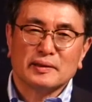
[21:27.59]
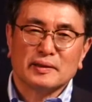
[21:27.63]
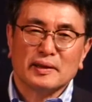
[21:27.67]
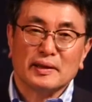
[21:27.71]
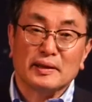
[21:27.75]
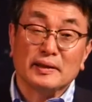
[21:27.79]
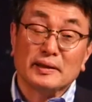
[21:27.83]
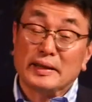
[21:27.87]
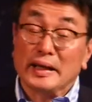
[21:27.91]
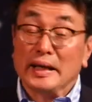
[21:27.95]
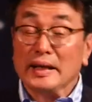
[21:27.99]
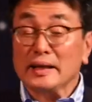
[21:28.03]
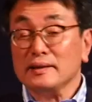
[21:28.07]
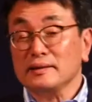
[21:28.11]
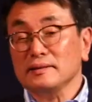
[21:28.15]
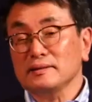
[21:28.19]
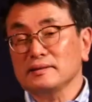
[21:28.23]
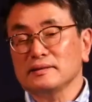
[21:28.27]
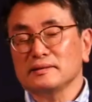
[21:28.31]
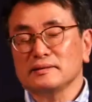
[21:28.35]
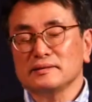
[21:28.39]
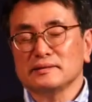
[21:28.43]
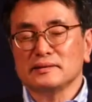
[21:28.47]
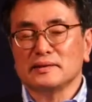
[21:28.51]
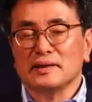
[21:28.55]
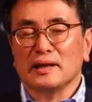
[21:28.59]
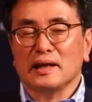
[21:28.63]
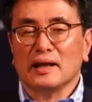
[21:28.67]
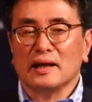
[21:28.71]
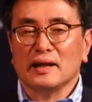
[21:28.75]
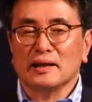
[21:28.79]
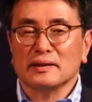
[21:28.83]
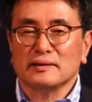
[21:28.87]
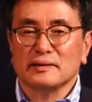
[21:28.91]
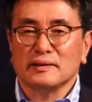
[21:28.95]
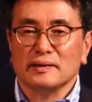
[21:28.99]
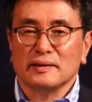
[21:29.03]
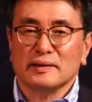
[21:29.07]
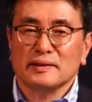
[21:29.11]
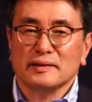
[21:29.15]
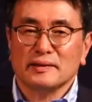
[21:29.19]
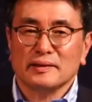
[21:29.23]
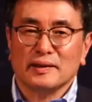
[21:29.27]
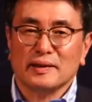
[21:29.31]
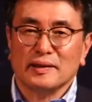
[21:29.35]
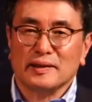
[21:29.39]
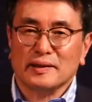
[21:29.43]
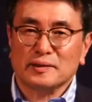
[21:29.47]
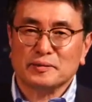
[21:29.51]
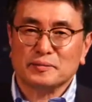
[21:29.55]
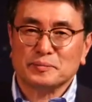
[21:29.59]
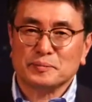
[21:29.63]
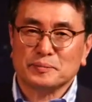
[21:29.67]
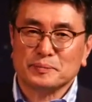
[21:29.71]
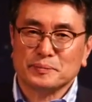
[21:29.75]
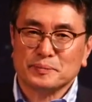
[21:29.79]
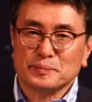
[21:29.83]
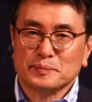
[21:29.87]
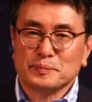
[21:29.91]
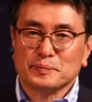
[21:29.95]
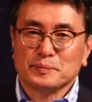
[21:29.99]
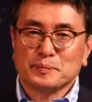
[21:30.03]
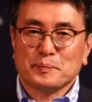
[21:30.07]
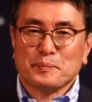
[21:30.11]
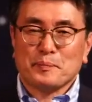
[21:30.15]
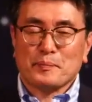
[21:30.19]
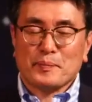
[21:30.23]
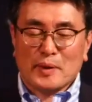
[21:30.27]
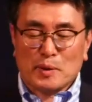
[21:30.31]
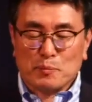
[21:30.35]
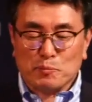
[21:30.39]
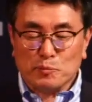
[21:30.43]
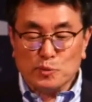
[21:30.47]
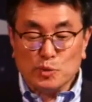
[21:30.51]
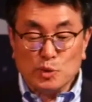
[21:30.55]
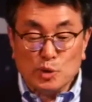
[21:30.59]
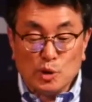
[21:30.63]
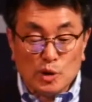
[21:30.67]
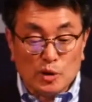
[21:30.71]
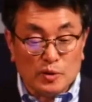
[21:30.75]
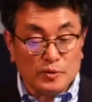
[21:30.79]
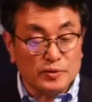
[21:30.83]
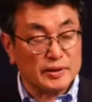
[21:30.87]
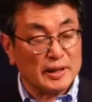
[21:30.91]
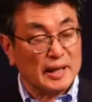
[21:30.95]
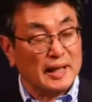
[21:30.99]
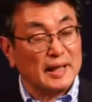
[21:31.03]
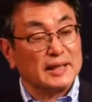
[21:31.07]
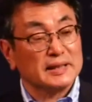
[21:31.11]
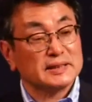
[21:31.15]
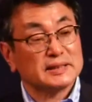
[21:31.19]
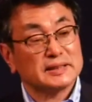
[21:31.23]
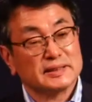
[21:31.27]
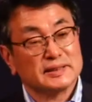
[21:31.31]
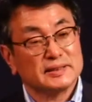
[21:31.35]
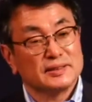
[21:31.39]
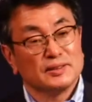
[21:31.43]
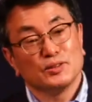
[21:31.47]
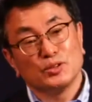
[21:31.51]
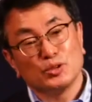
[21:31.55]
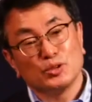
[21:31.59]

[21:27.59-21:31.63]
And then God um, moved us